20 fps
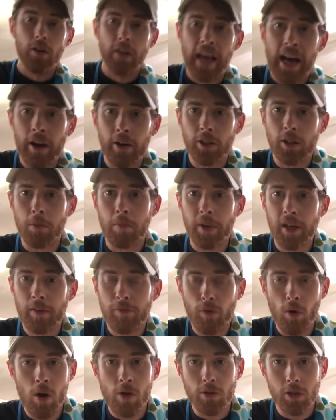Now, your
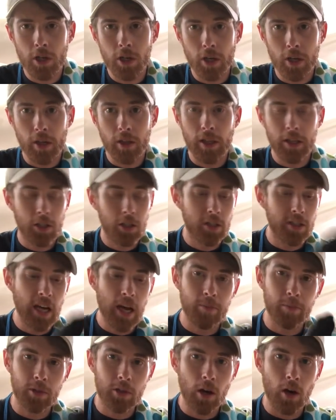beef won't cook unless you
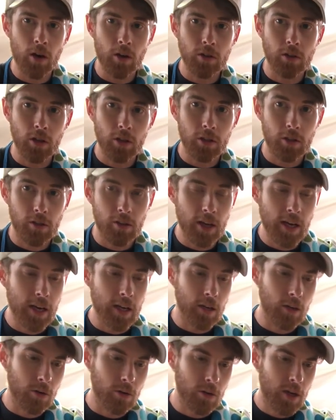tap your tongs on your
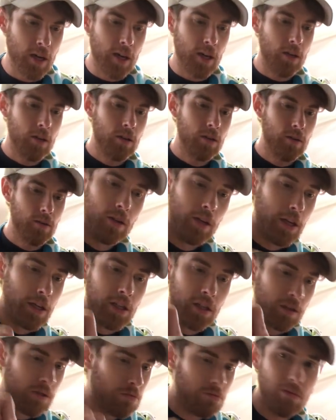thing, okay? They
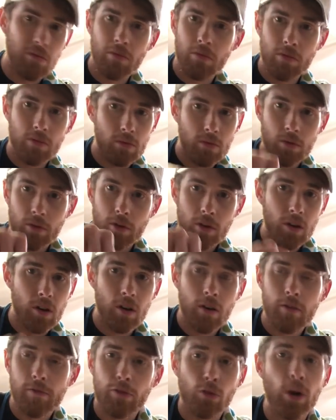just
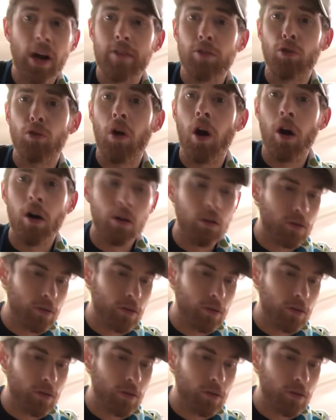forever raw.